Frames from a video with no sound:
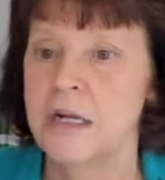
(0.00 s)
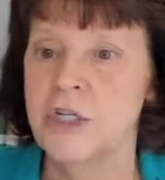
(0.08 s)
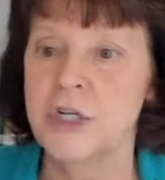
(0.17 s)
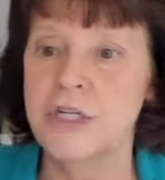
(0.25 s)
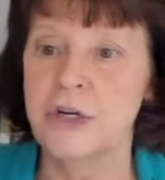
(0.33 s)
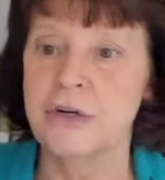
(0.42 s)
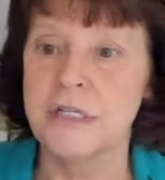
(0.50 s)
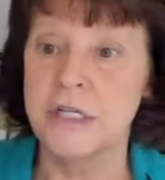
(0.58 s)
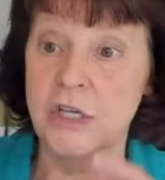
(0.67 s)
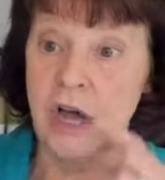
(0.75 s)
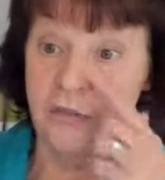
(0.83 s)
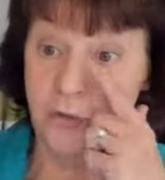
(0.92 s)
Ginger, is the
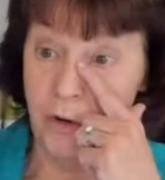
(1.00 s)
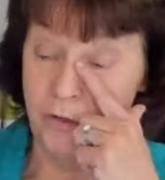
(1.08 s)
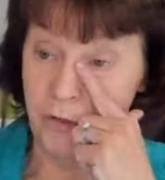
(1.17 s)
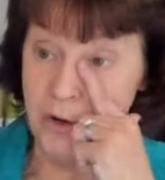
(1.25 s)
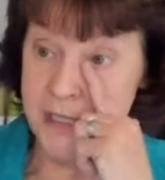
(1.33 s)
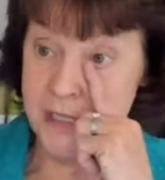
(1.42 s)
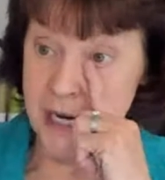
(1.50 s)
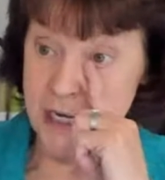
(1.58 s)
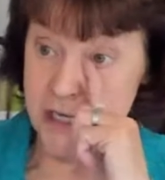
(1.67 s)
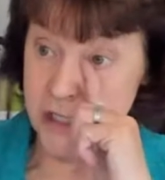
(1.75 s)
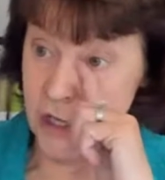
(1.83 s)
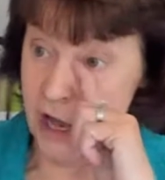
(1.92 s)
software
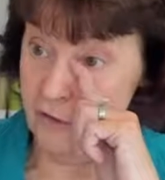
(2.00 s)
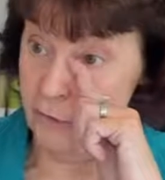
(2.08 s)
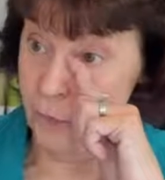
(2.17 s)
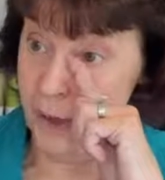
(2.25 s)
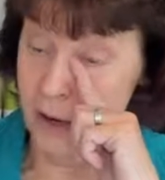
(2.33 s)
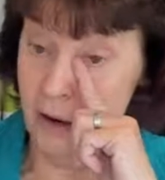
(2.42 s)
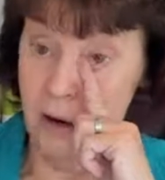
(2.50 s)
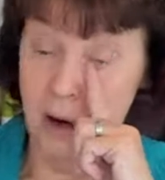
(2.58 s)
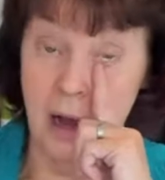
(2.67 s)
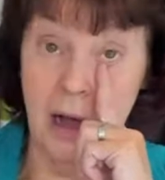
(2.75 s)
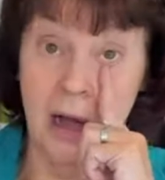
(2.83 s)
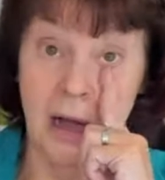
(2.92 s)
freestanding software?
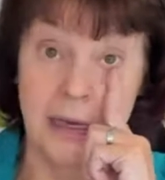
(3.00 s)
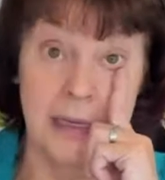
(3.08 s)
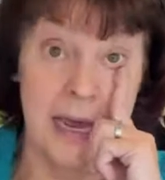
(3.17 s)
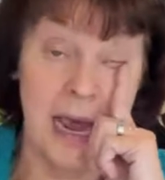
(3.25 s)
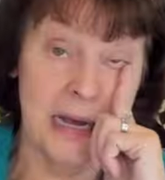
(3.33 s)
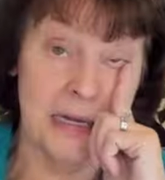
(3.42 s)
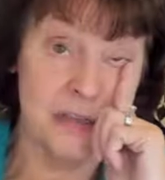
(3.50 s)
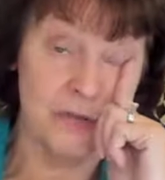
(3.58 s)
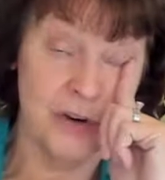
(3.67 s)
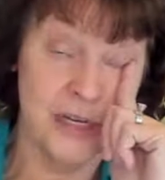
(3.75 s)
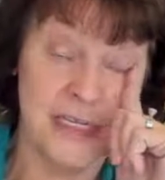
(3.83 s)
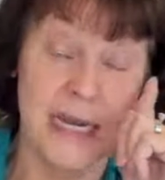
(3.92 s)
Yeah, it's
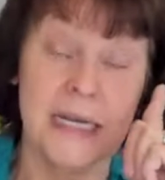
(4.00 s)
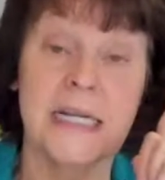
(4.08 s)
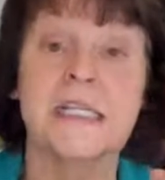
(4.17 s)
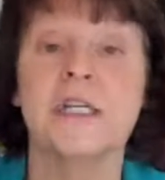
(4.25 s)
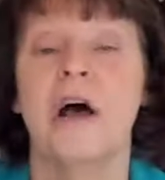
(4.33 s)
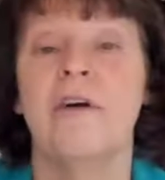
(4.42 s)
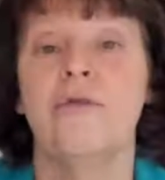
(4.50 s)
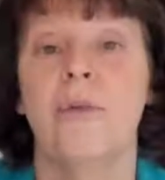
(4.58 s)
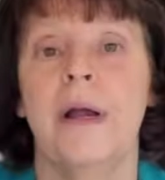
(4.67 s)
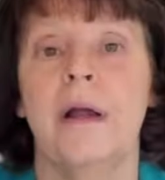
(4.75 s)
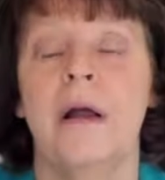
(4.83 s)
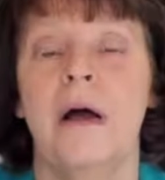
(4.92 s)
freestanding
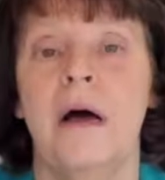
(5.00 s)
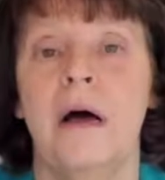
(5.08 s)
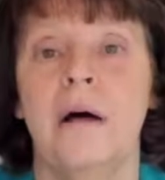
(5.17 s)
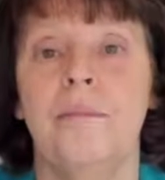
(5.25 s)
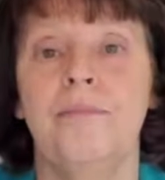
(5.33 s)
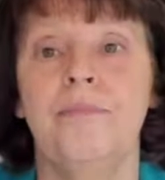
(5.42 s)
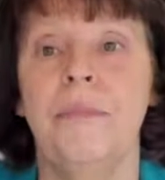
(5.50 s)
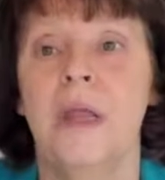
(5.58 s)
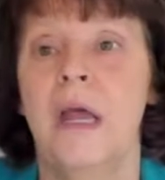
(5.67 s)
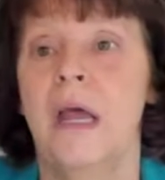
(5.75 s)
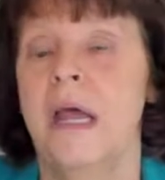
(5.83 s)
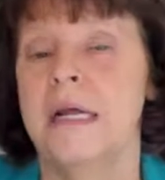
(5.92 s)
software.
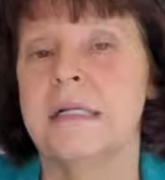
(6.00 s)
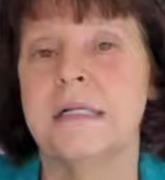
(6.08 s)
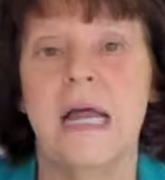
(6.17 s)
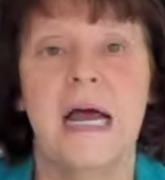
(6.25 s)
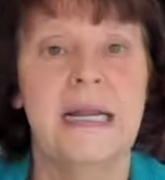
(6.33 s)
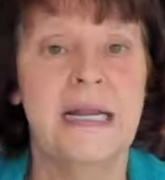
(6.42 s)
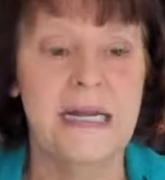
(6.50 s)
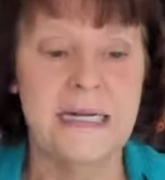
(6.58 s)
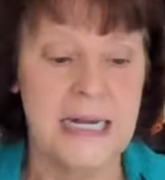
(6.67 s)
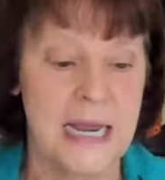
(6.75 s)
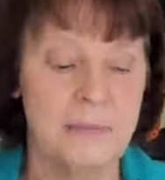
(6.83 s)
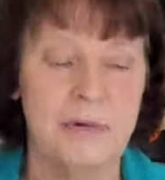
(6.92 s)
It's not any
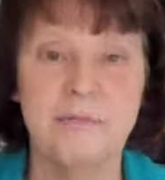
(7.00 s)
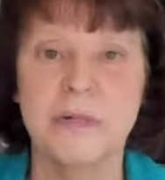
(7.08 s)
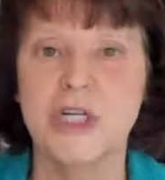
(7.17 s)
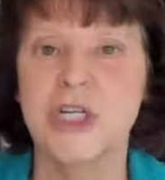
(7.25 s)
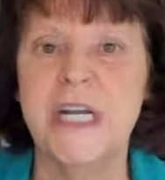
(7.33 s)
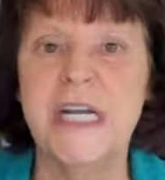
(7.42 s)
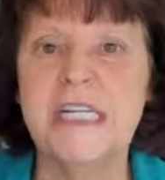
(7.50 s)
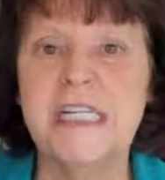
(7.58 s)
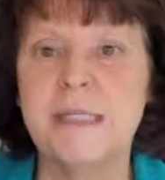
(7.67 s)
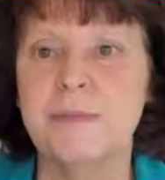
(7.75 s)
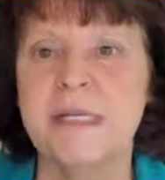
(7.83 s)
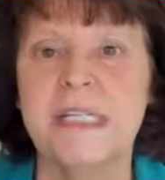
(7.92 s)
type of
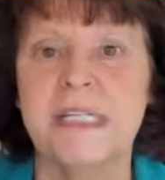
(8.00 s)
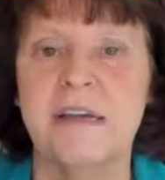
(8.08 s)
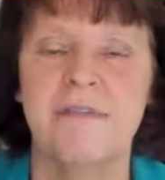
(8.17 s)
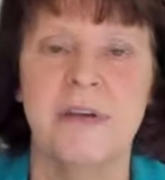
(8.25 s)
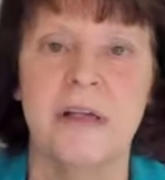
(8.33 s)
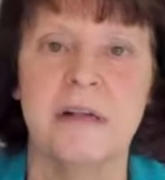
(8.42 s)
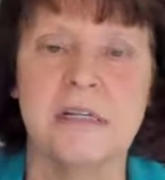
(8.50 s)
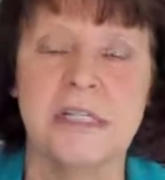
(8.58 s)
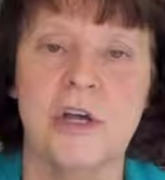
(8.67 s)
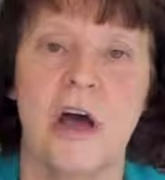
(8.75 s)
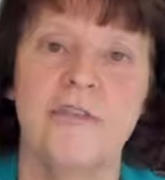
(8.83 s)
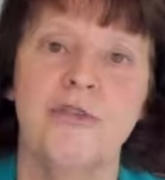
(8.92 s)
machine-specific
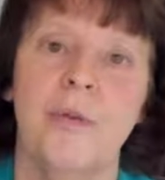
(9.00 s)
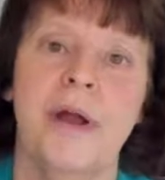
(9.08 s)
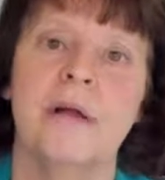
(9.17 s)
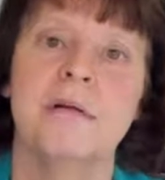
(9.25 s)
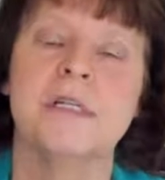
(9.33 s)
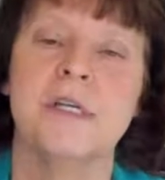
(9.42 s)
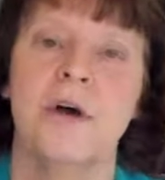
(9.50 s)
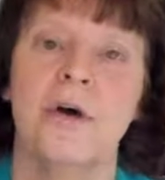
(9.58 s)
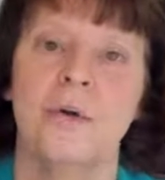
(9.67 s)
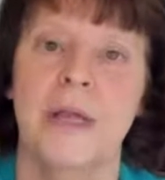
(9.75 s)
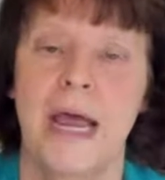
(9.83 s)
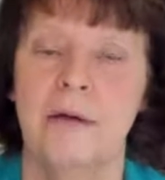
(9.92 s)
software.
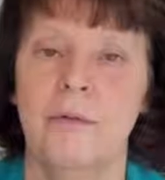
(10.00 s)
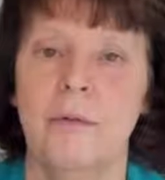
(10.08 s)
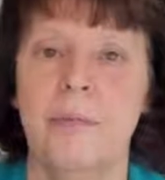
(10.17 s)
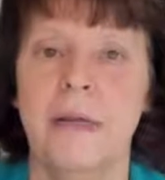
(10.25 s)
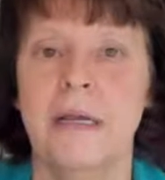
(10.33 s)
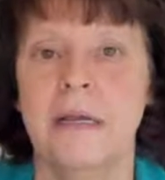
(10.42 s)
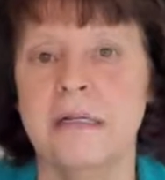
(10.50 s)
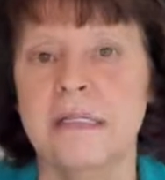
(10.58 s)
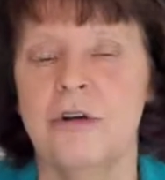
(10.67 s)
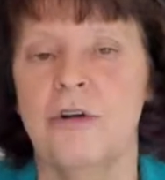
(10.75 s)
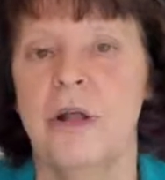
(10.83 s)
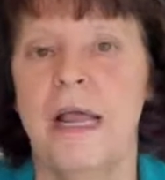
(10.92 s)
So yeah, it would be
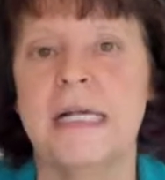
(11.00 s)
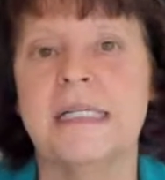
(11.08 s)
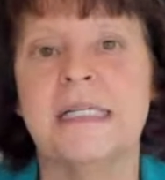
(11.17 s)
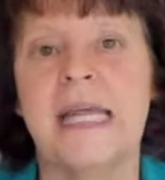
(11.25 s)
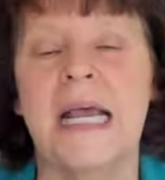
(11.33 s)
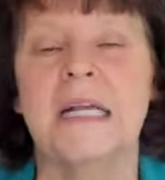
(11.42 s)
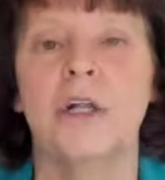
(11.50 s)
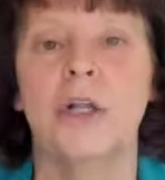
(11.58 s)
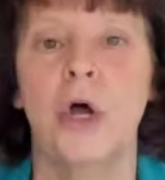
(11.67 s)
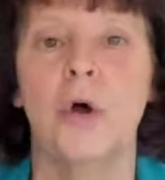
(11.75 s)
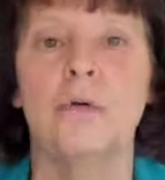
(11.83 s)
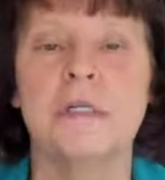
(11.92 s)
considered a
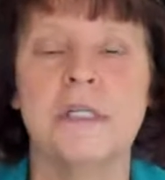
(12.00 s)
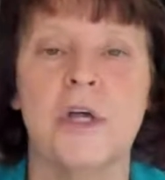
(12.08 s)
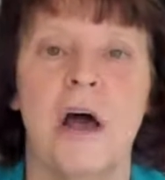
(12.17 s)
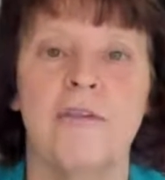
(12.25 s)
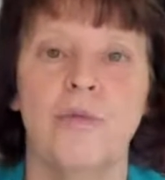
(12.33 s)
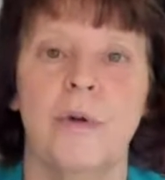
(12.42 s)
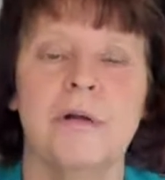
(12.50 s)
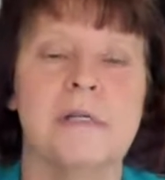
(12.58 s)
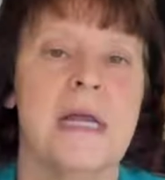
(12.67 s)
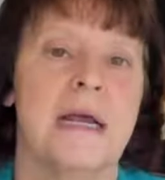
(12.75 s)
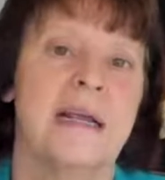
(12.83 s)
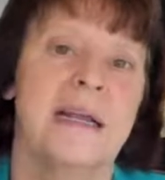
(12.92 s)
standalone software. It's
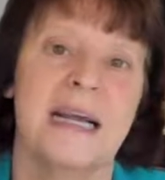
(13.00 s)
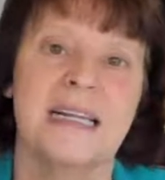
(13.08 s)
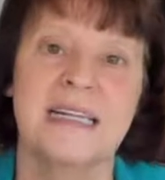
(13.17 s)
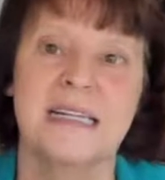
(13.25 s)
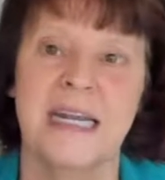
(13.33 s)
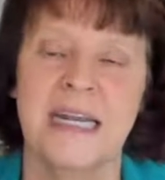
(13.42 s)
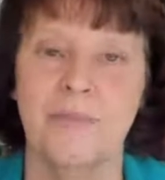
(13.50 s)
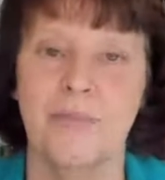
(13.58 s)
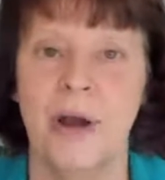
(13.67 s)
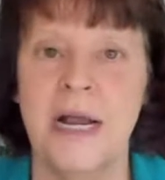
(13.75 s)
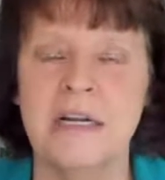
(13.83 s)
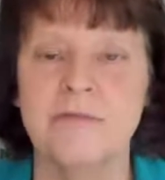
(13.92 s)
not connected to any
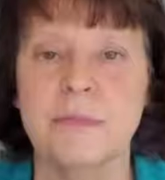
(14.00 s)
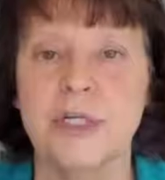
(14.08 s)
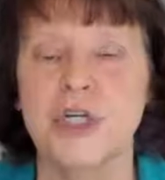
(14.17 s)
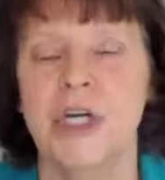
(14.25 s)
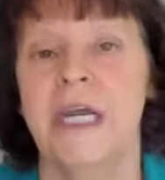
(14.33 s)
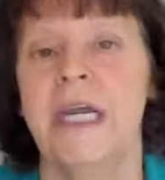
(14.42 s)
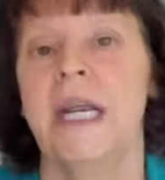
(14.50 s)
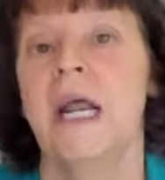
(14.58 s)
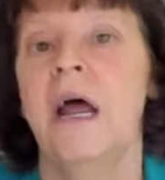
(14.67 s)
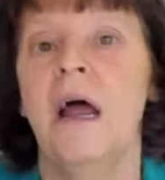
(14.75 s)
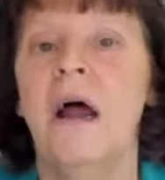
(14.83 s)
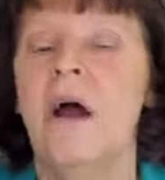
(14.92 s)
brand of machine
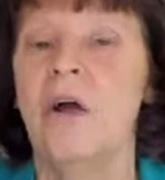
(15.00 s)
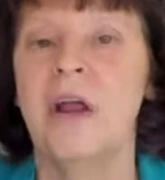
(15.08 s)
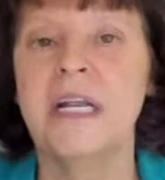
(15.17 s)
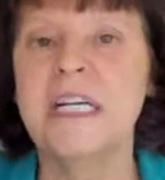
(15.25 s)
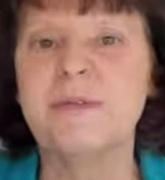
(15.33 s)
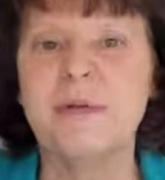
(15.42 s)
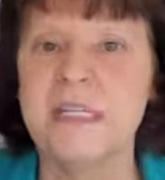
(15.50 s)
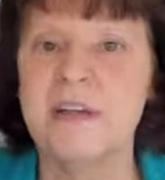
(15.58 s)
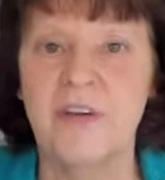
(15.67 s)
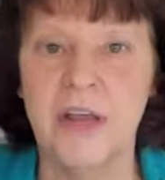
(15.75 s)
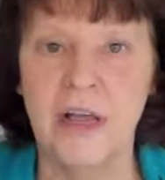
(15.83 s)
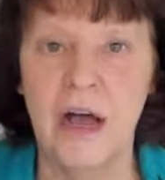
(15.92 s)
or any
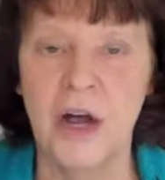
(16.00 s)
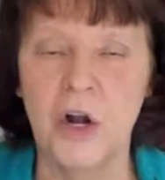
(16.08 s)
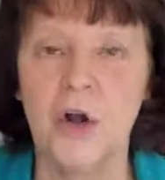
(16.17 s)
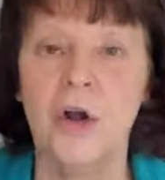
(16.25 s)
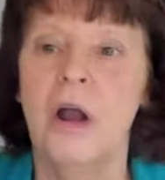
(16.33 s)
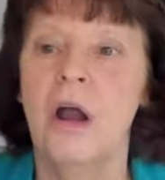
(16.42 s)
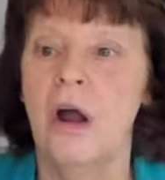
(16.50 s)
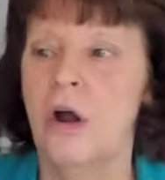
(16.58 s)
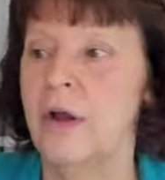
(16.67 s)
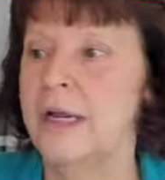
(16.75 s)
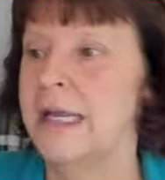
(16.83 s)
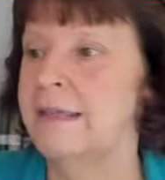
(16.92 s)
specific cutter
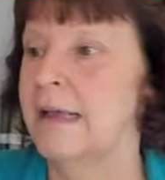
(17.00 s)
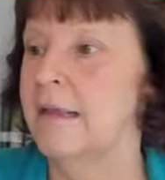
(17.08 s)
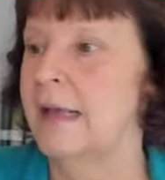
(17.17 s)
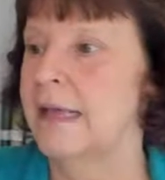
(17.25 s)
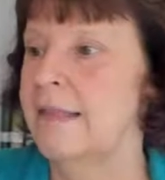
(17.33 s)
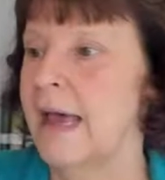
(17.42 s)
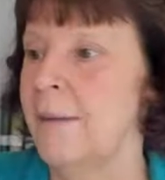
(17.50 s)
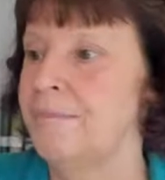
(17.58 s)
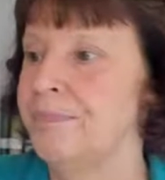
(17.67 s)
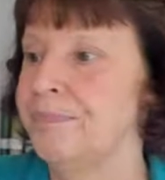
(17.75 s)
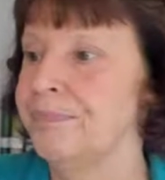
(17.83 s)
or anything like that.